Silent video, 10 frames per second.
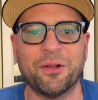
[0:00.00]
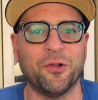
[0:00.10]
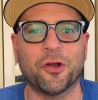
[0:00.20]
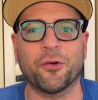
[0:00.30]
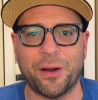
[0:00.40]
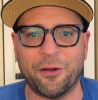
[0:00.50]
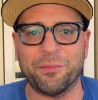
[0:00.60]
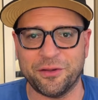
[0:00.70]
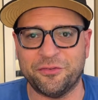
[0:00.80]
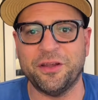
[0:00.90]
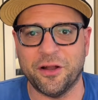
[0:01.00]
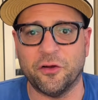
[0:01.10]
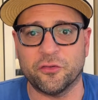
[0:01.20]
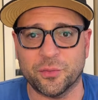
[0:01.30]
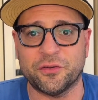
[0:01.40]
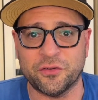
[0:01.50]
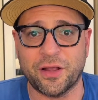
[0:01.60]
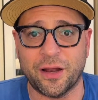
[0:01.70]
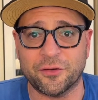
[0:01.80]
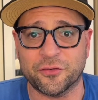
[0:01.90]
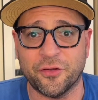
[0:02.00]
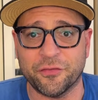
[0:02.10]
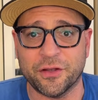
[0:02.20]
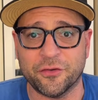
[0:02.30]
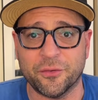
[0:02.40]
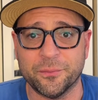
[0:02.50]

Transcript: Look around me. She knows what she's gotten herself into.